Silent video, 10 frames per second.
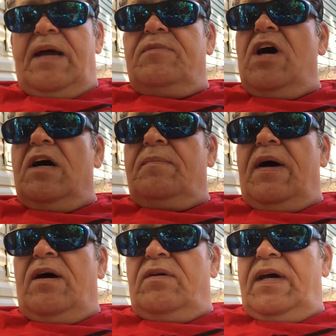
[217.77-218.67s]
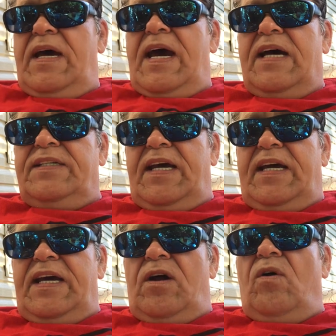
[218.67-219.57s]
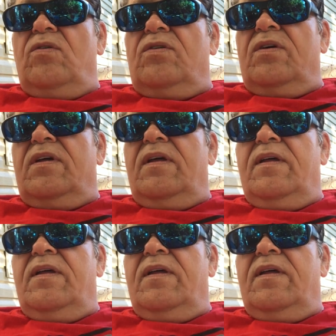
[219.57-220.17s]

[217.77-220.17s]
I'm talking about as they get older,